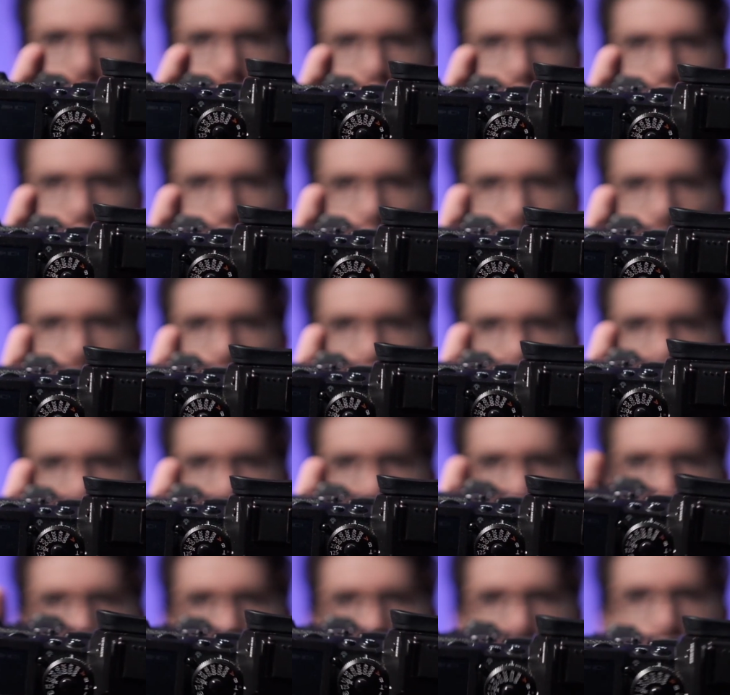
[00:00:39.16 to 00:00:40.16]
it.
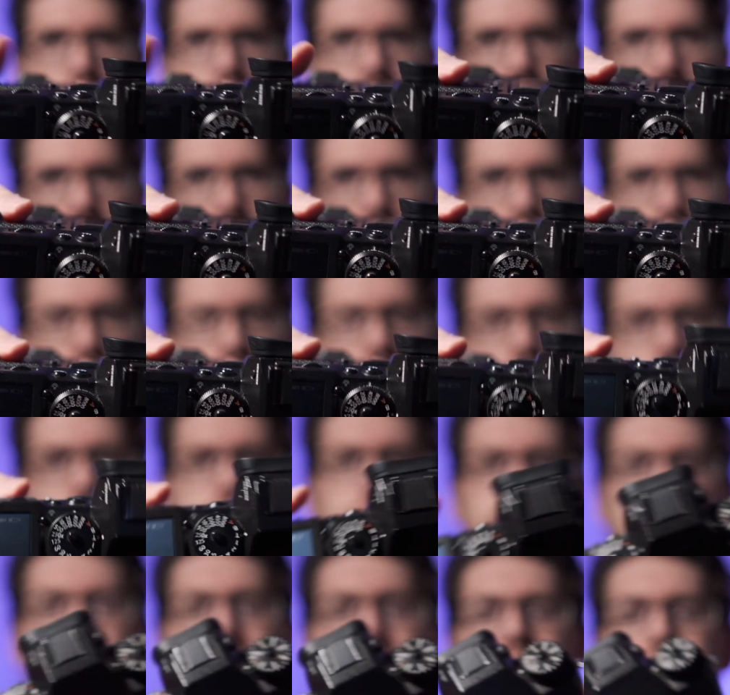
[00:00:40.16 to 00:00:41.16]
It's nice and
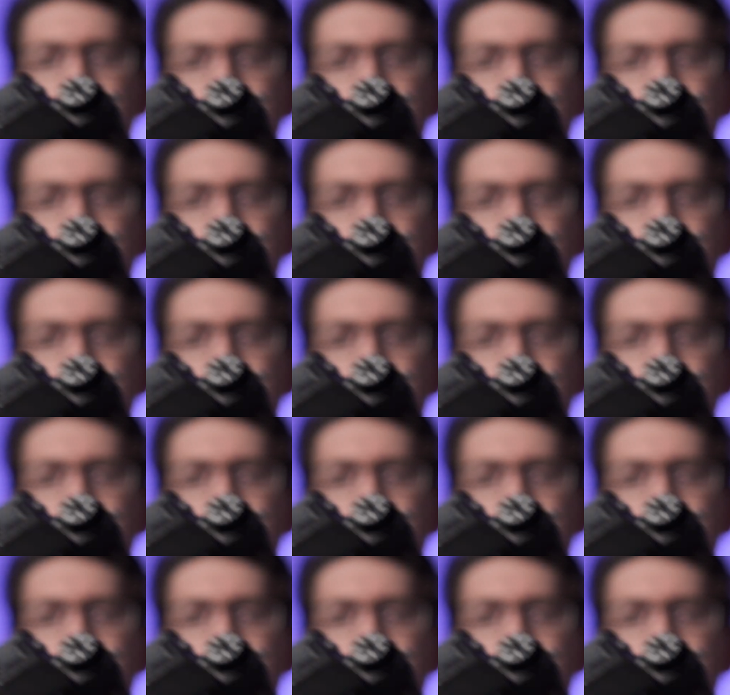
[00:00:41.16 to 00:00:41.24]
chunky.